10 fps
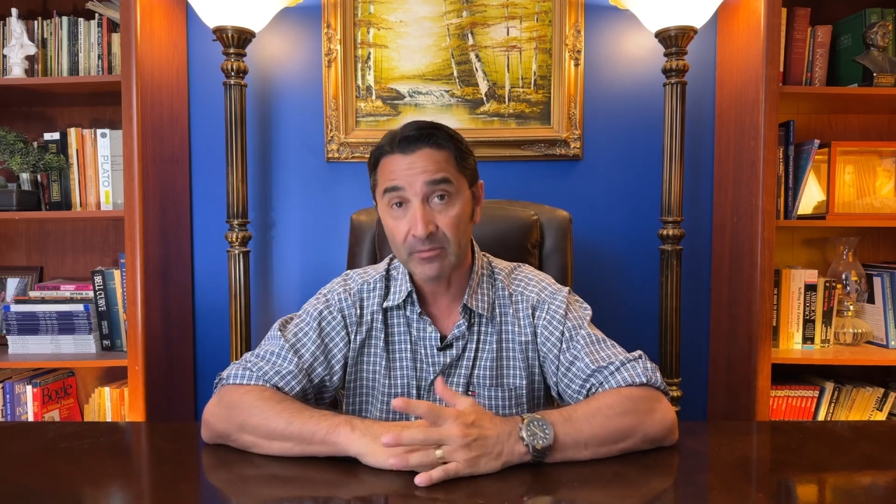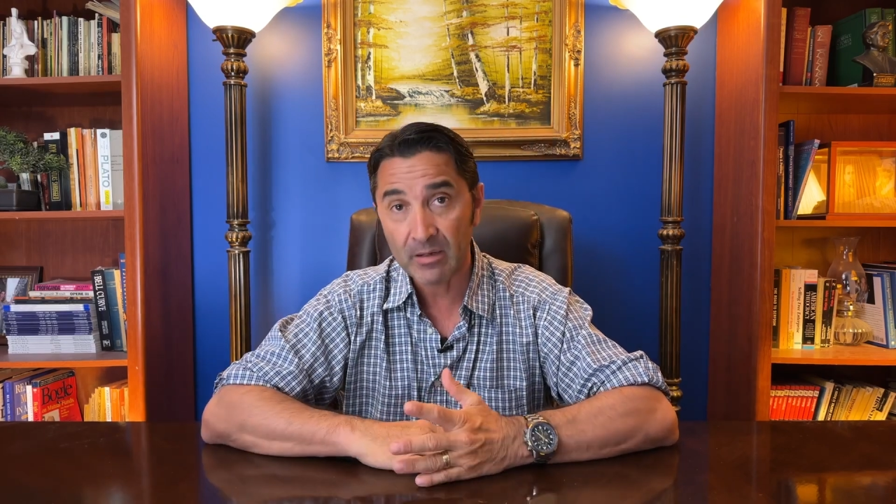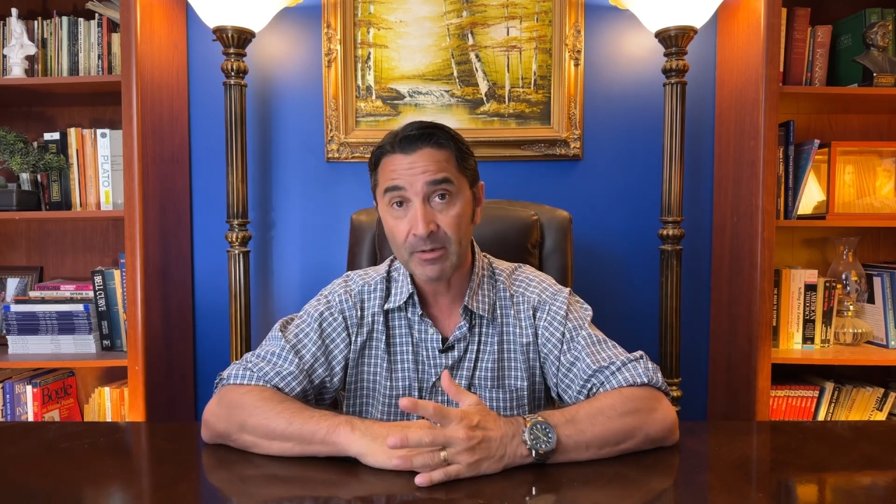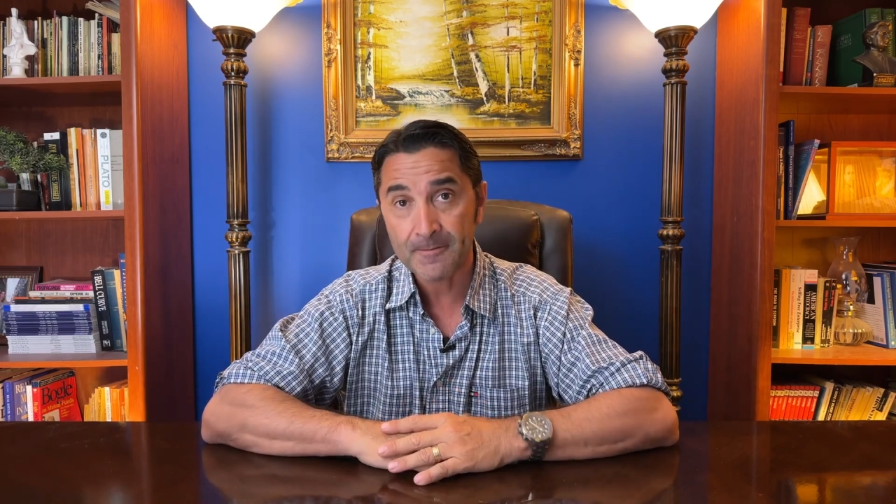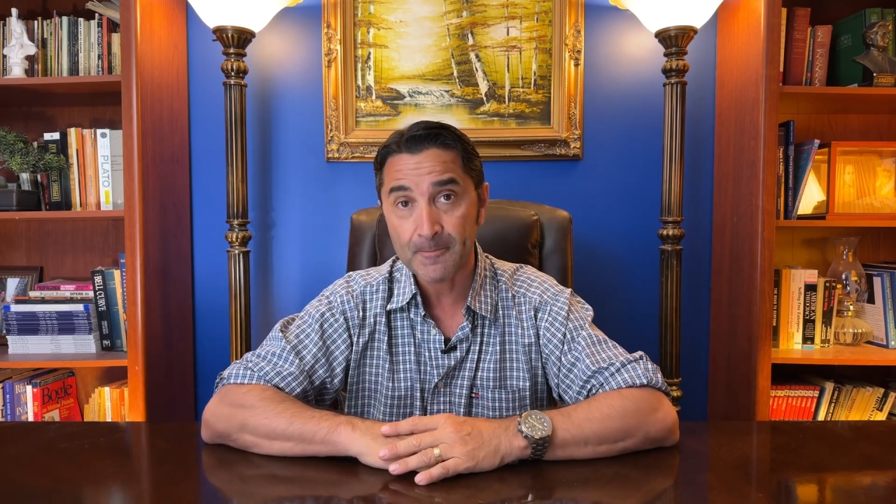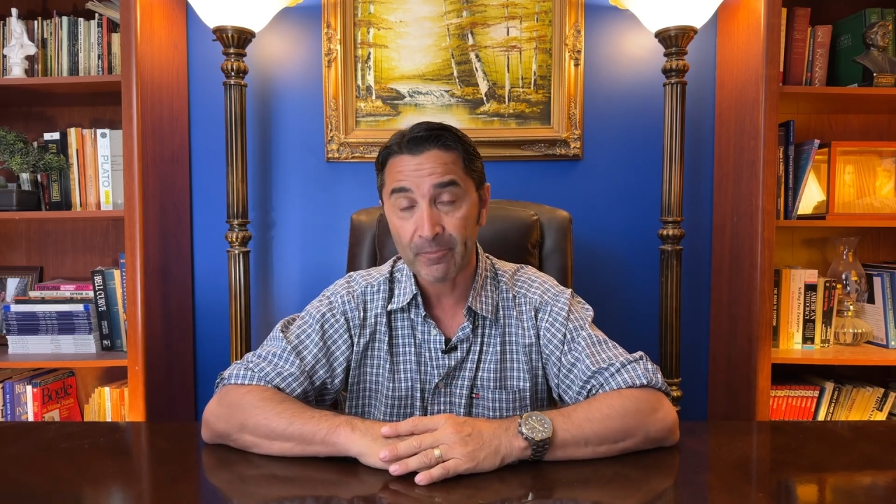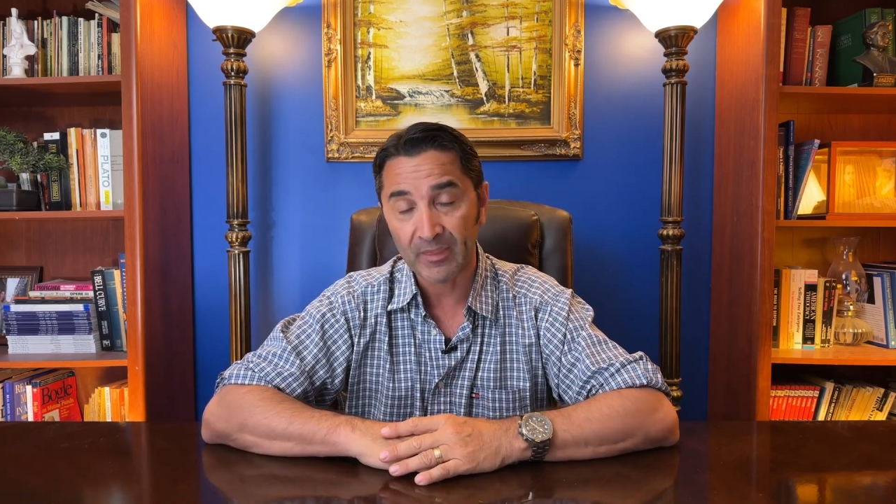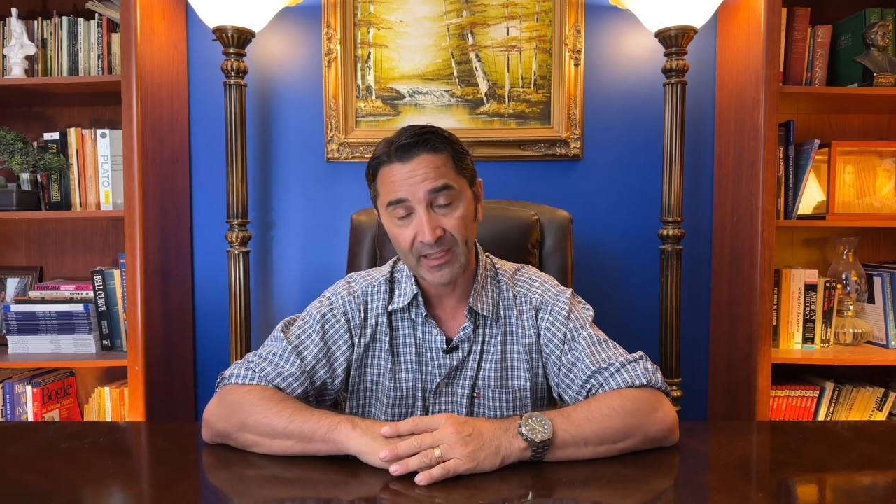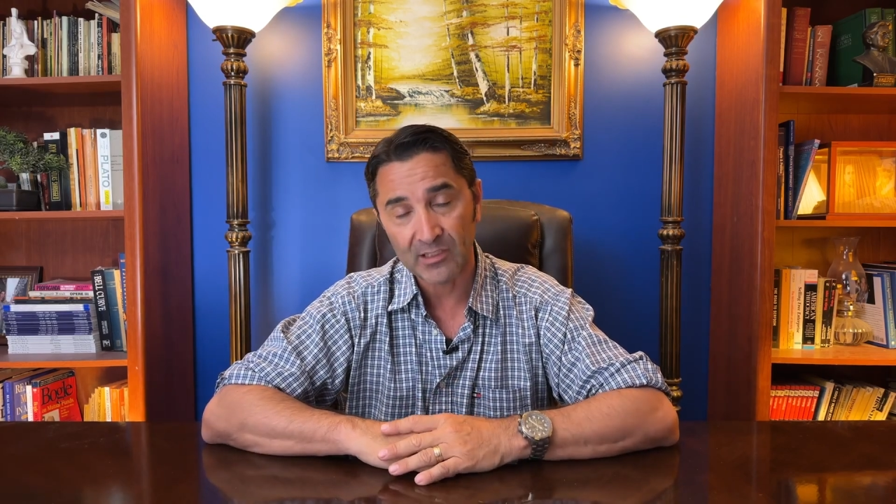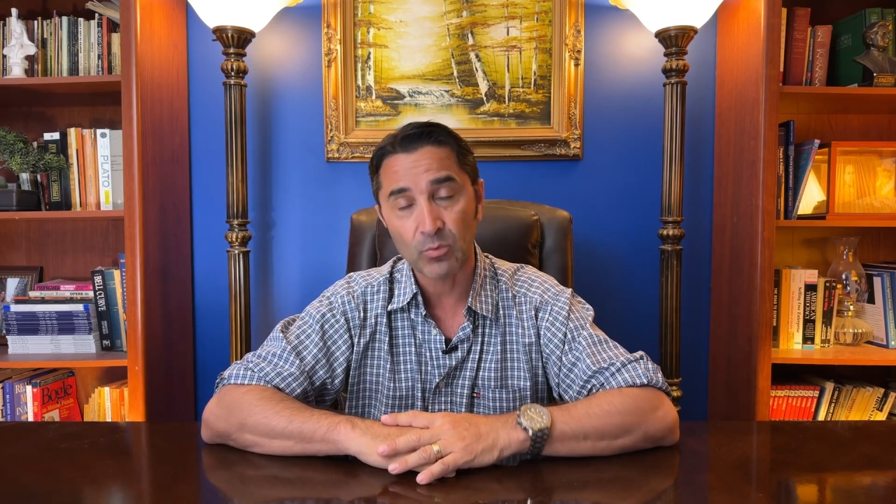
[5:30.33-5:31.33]
remember,
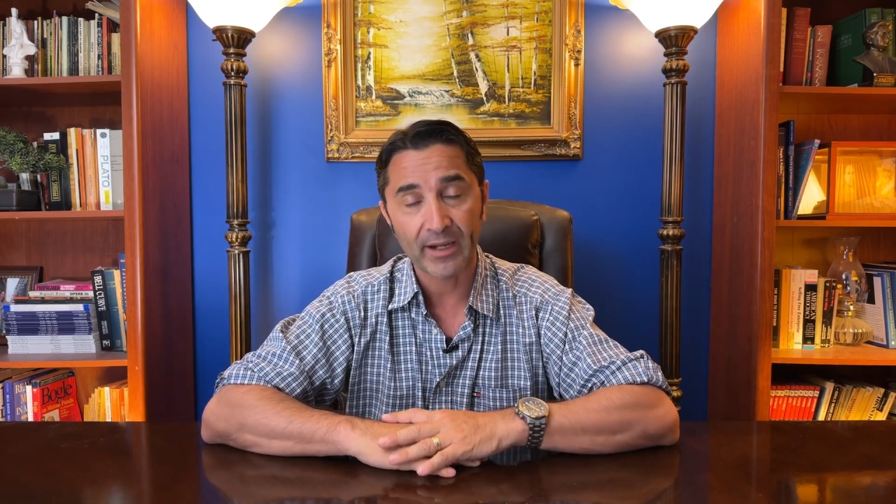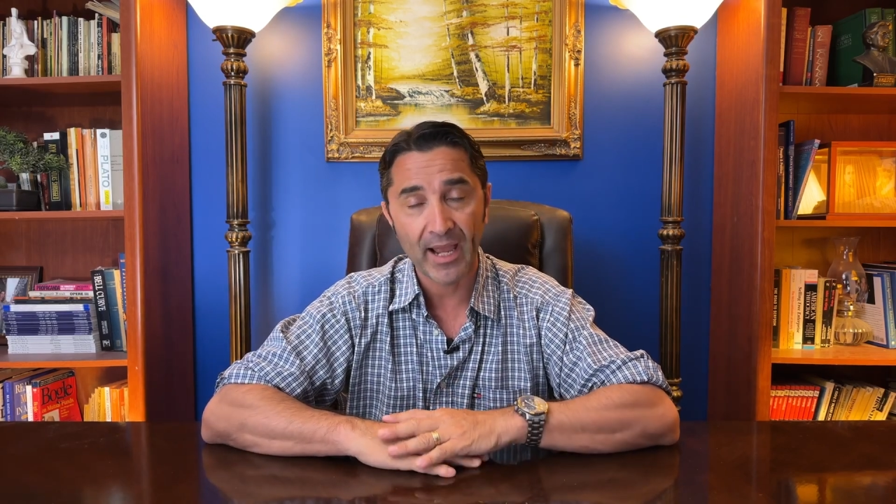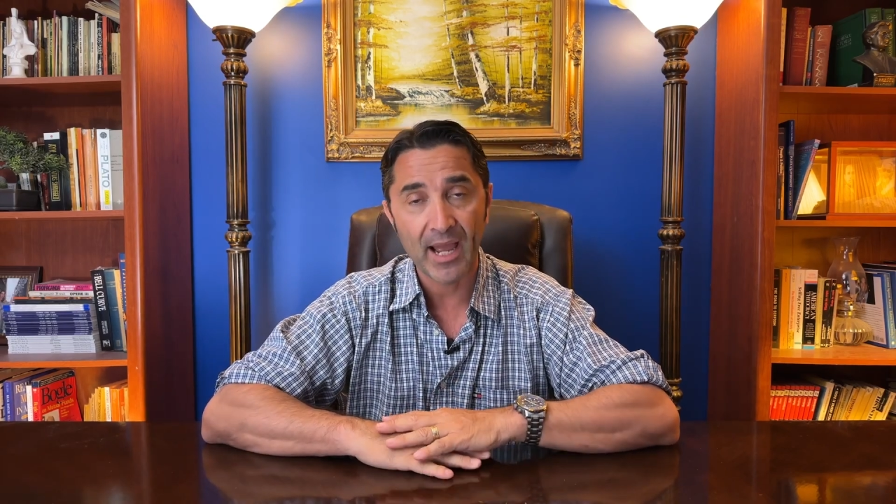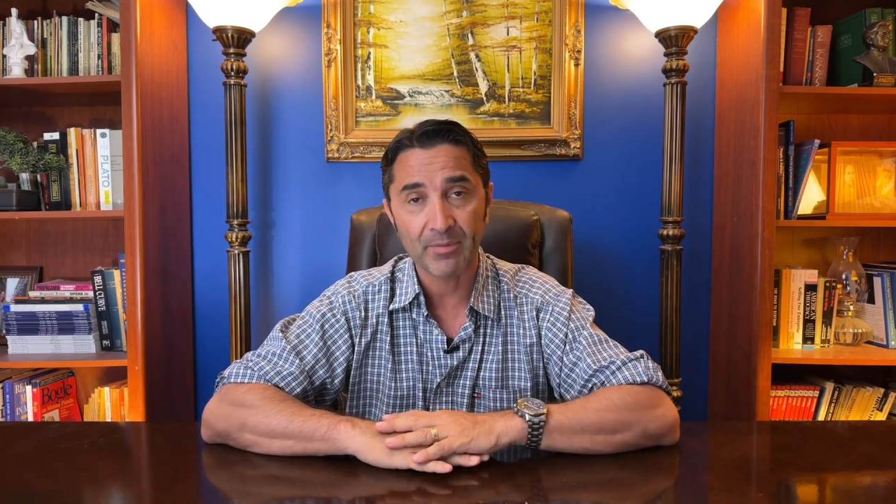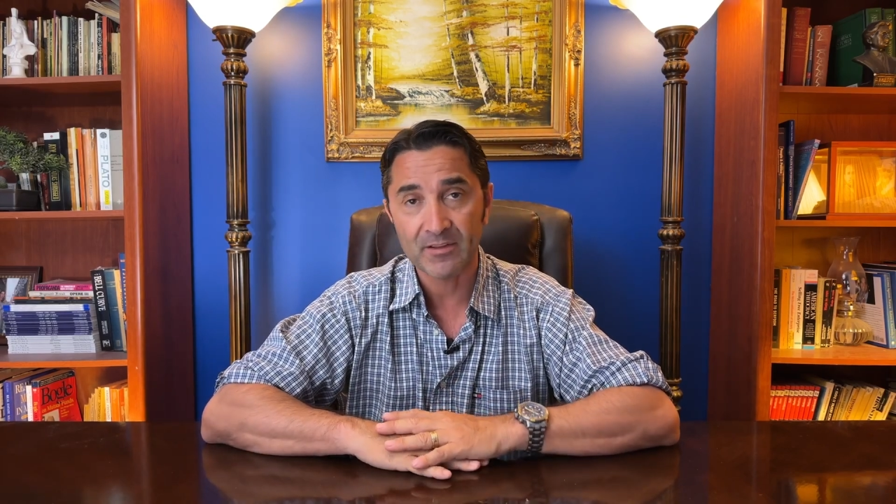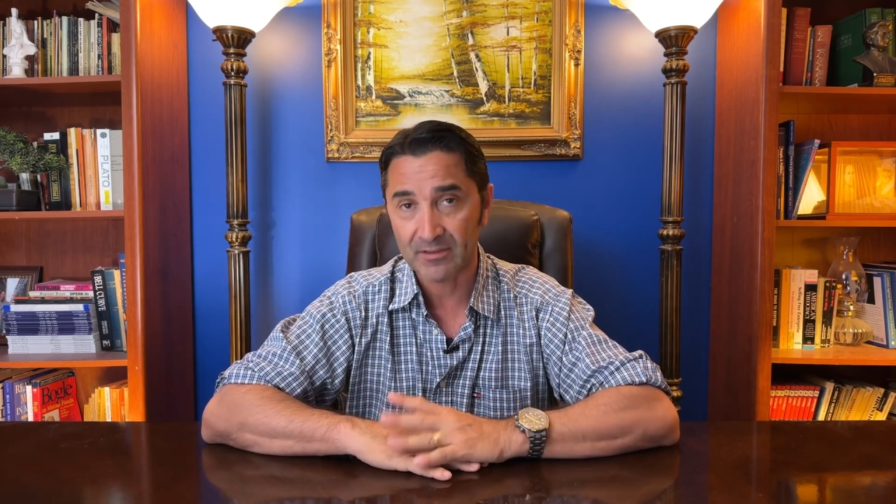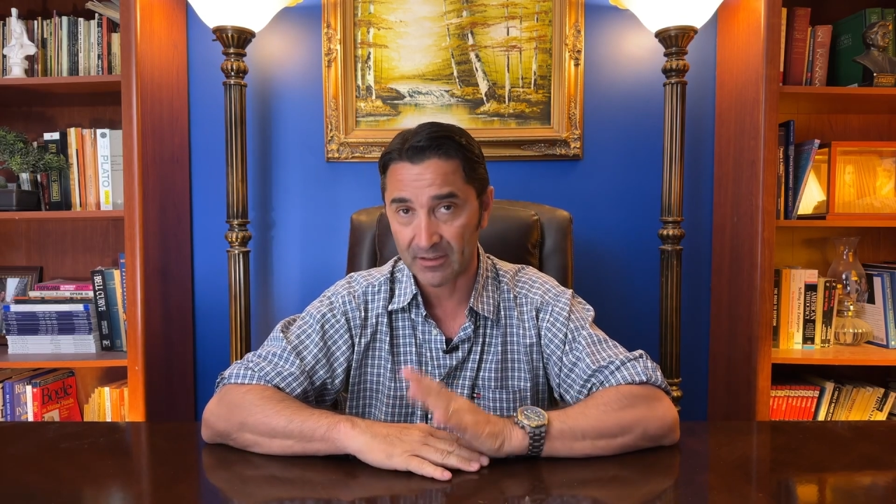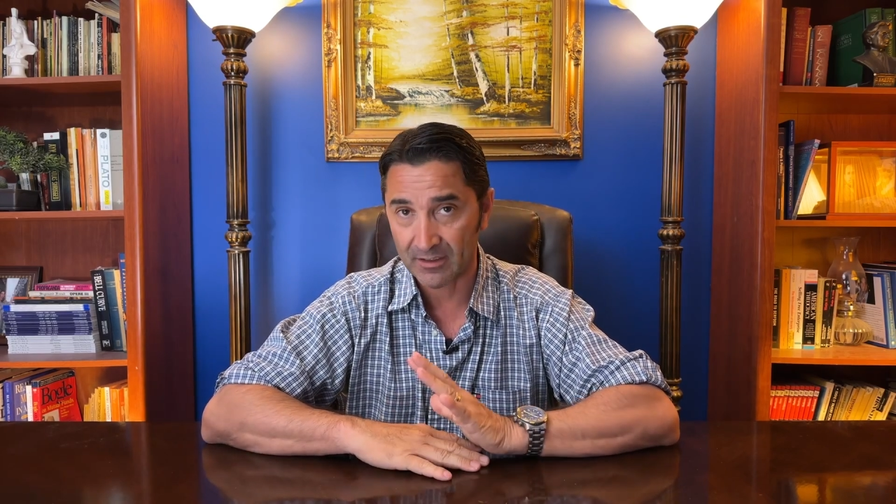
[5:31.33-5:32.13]
that's what happens